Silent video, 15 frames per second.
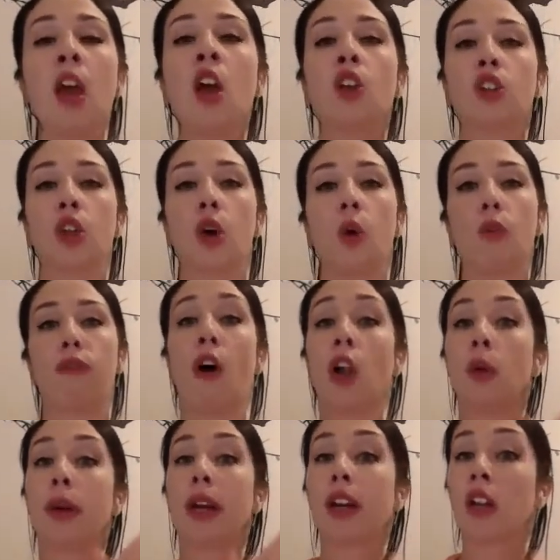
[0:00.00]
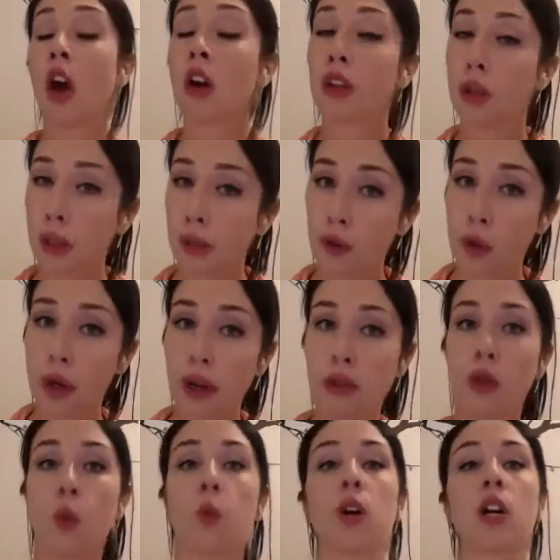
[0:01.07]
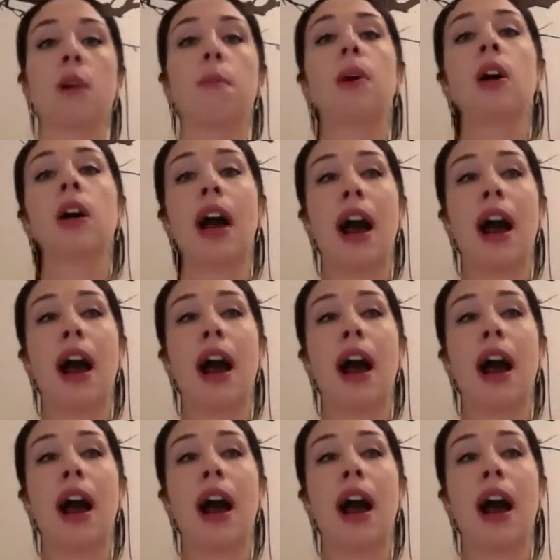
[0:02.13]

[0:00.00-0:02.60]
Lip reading: So following along, those of you in the workbook